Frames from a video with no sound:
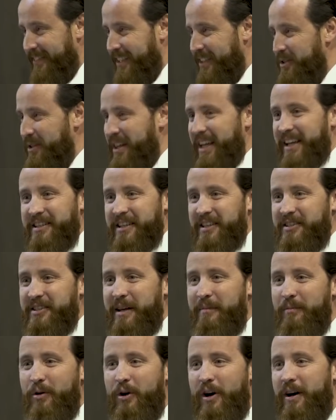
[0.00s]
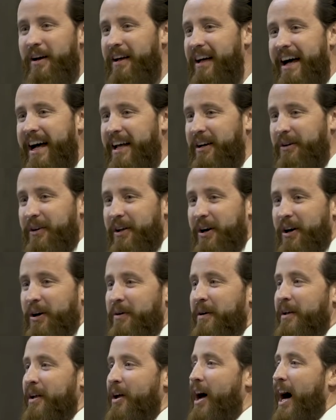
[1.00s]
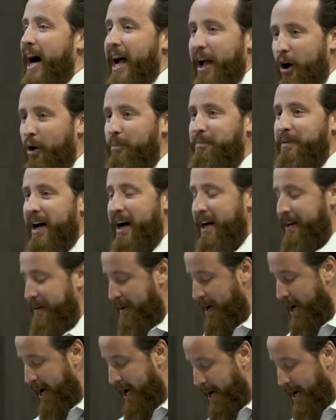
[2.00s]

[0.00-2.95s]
Do they exist anymore? I don't know. I hope not.